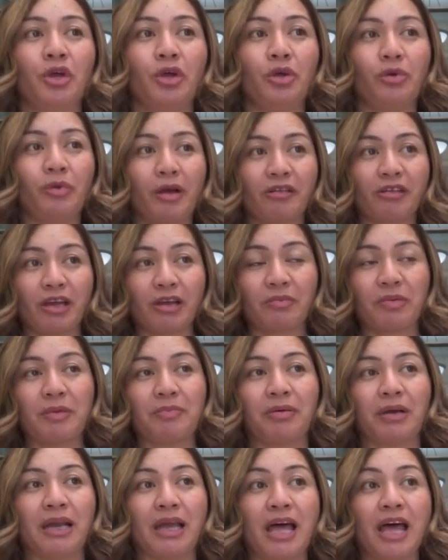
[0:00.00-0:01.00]
who our young
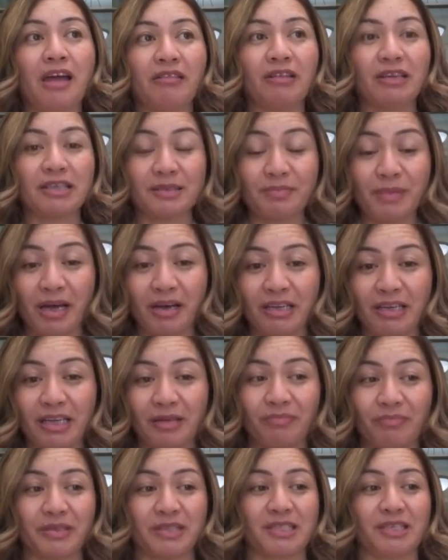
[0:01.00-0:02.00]
people are as
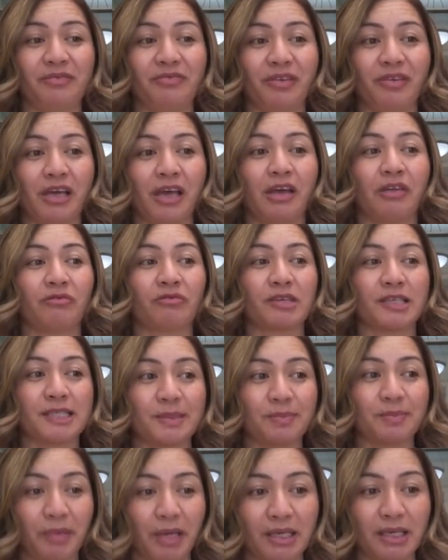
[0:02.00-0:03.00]
Māori and Pasifika, and
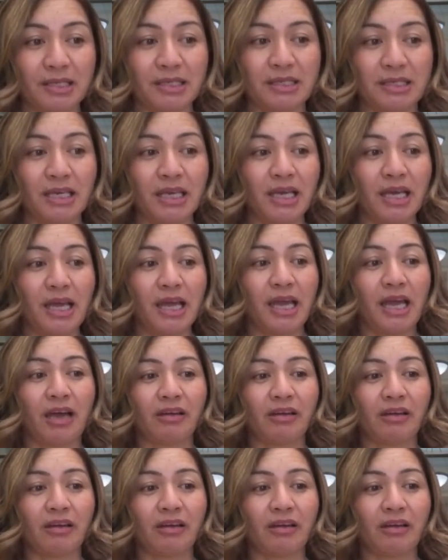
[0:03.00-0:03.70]
respects